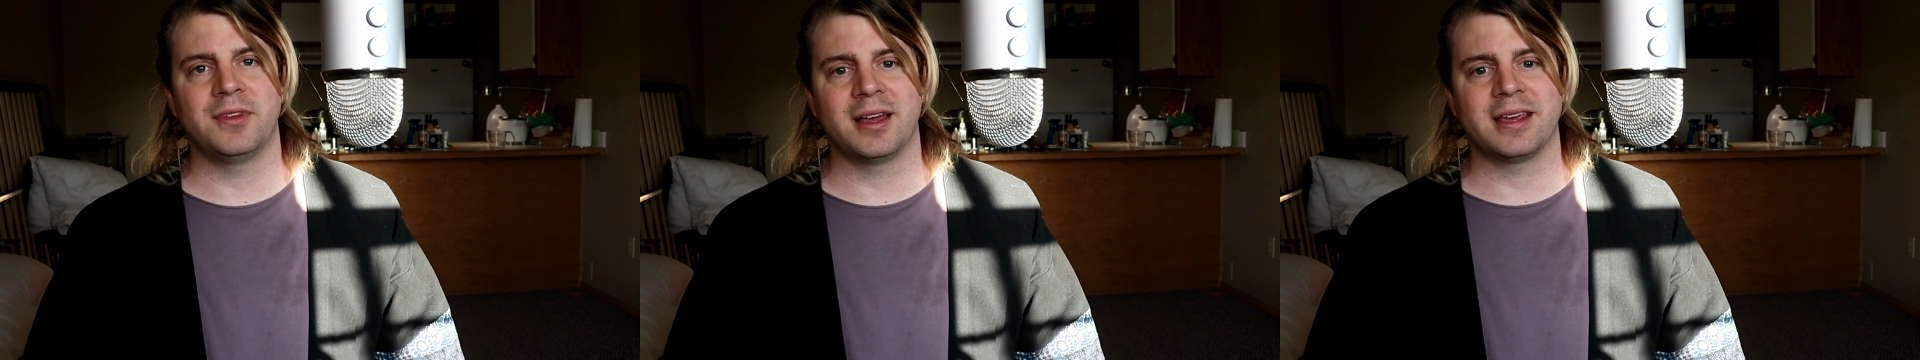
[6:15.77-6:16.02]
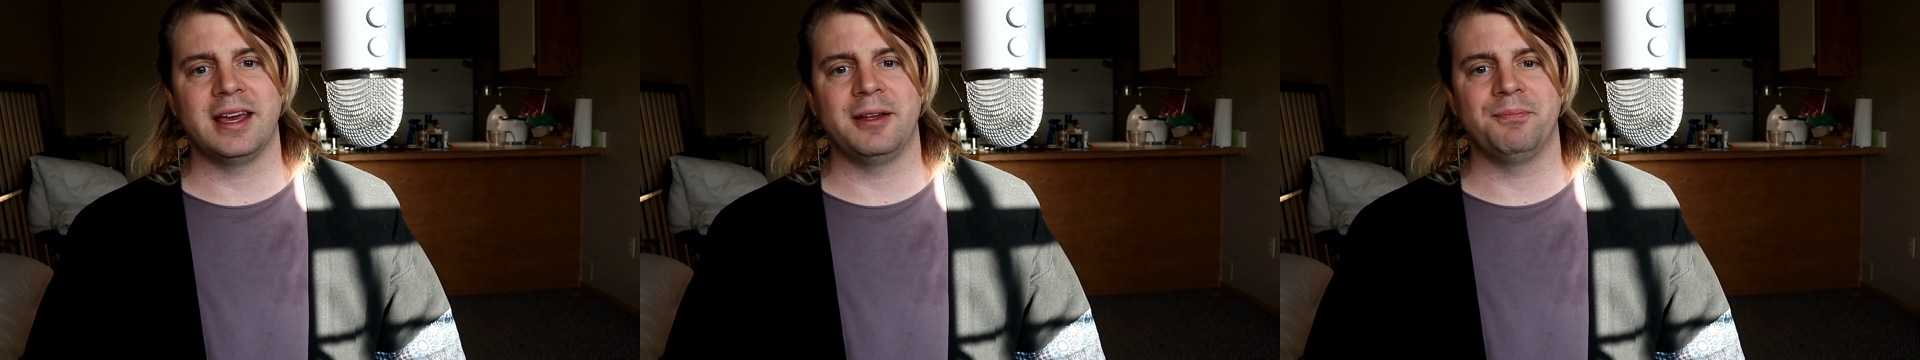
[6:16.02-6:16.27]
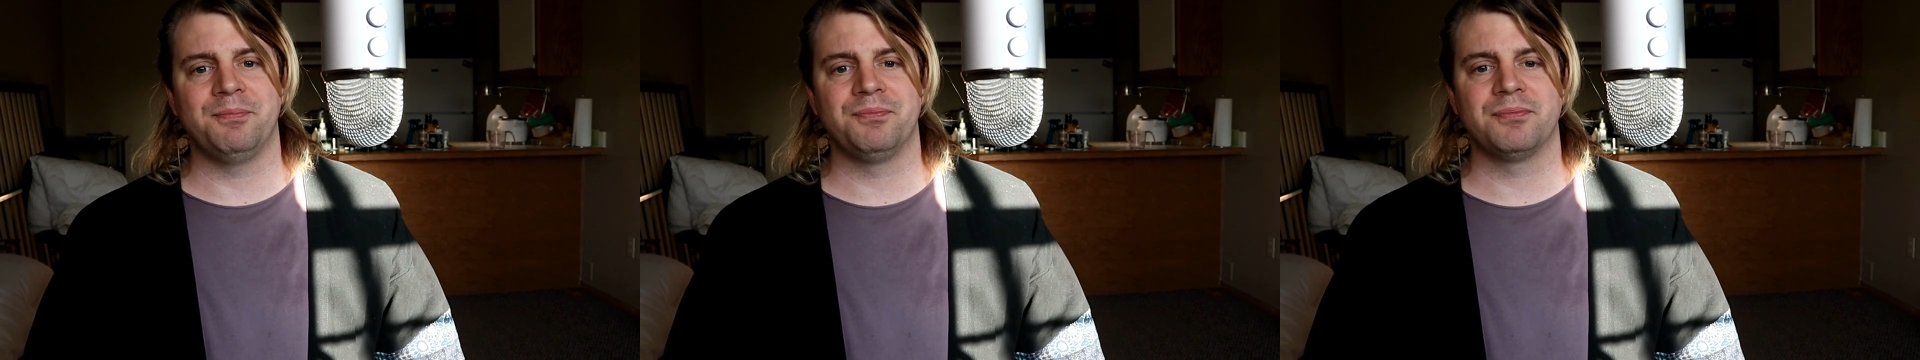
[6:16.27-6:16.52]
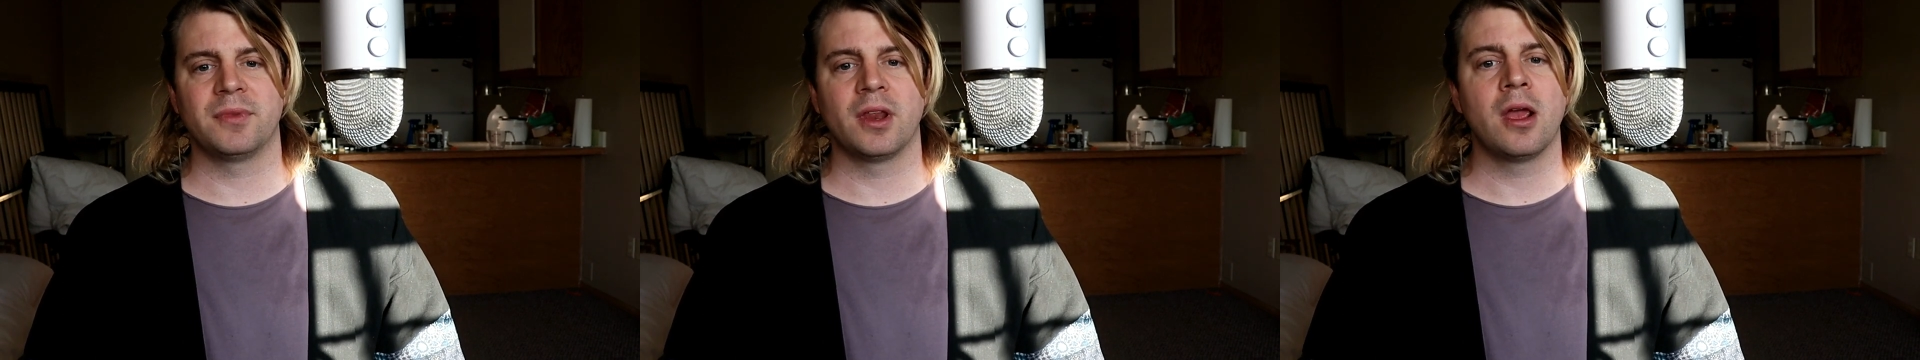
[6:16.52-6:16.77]
Again,
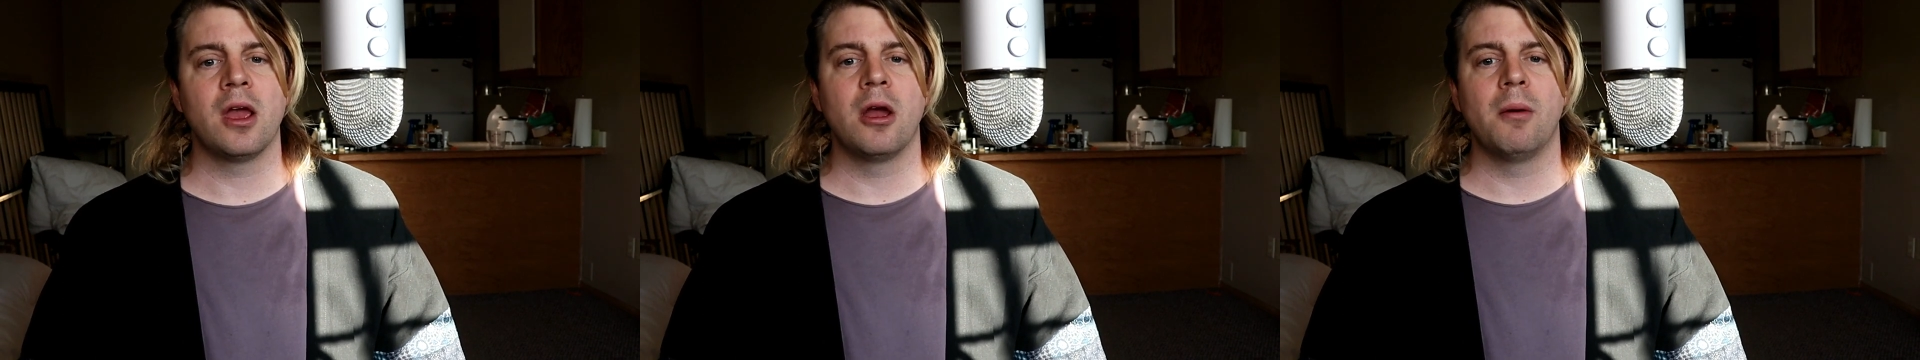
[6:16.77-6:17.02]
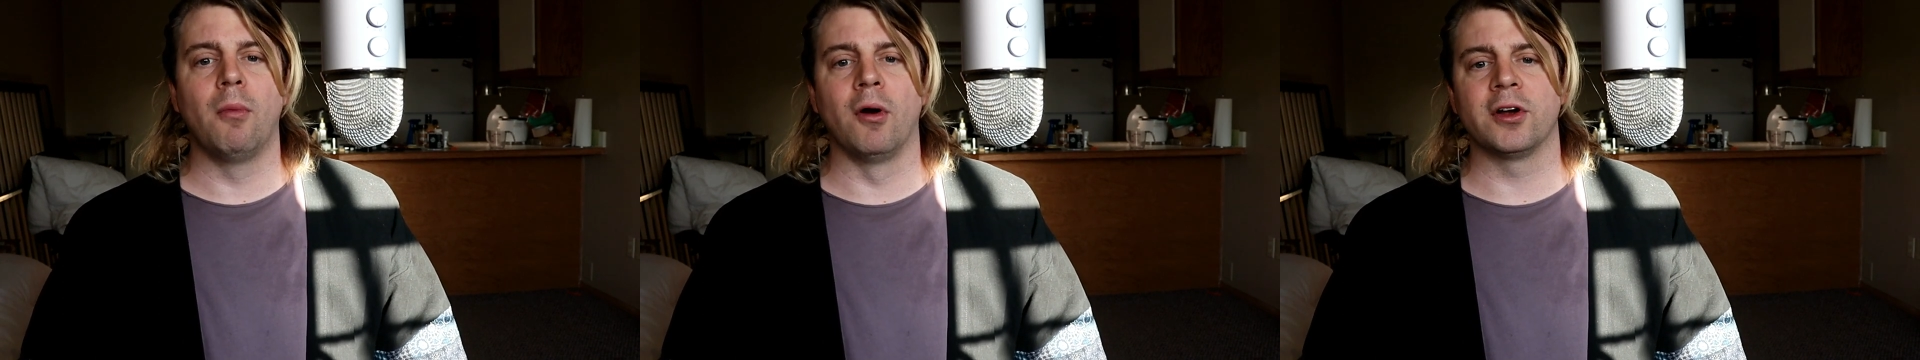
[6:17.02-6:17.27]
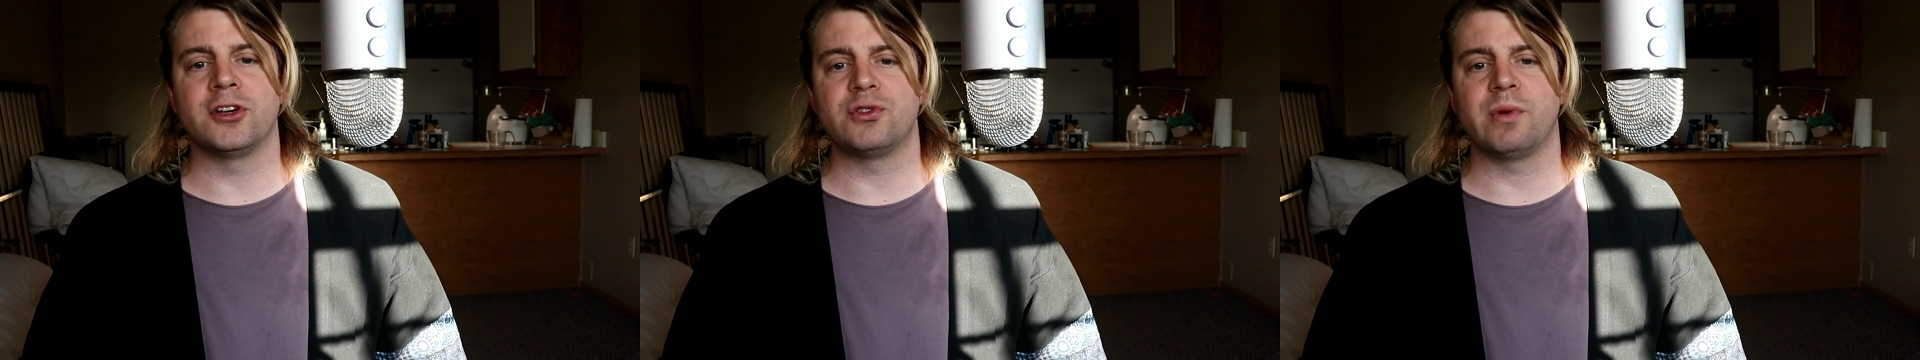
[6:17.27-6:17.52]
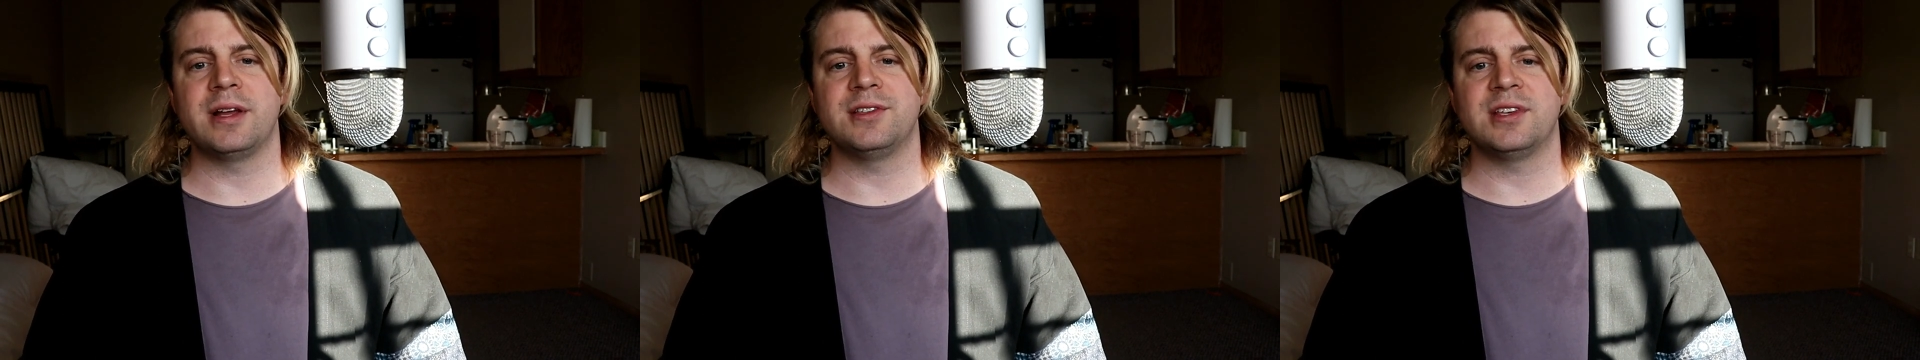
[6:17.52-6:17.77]
mortgage
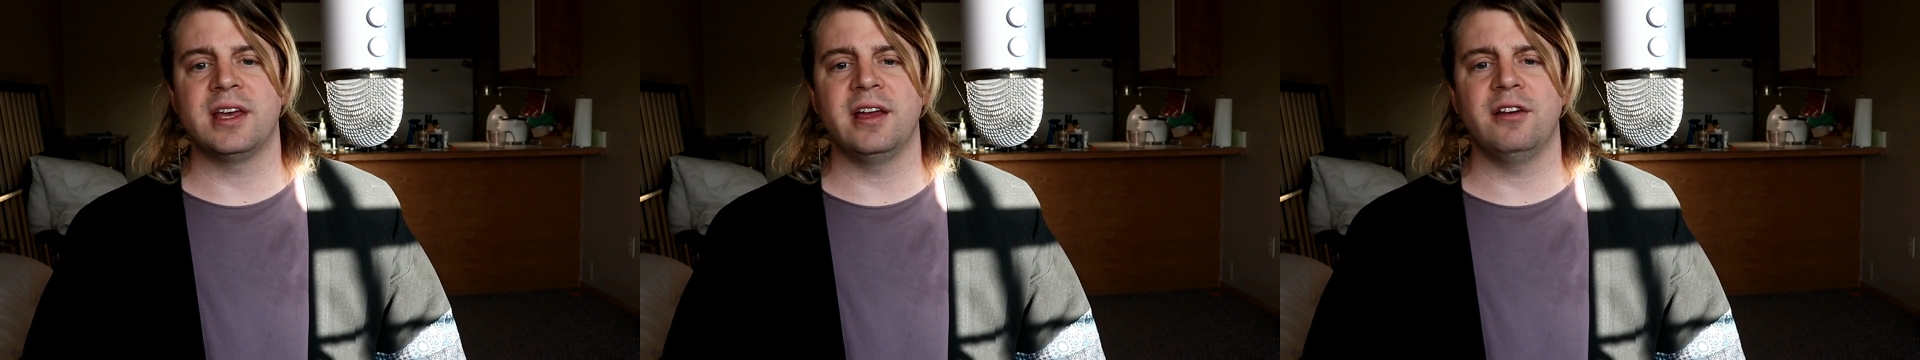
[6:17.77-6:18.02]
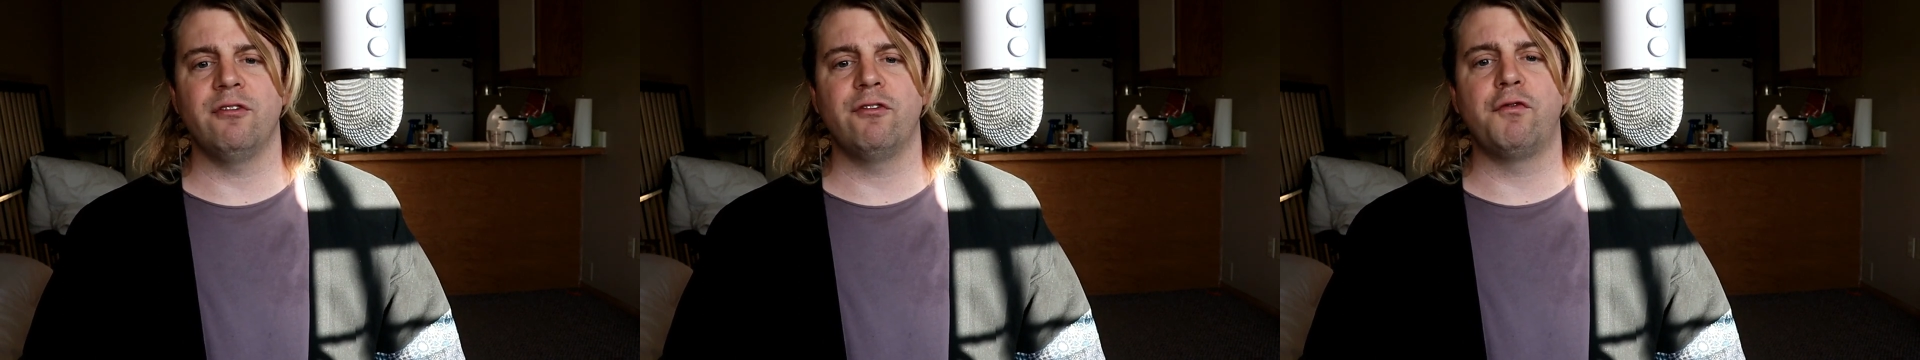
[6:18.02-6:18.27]
rates hit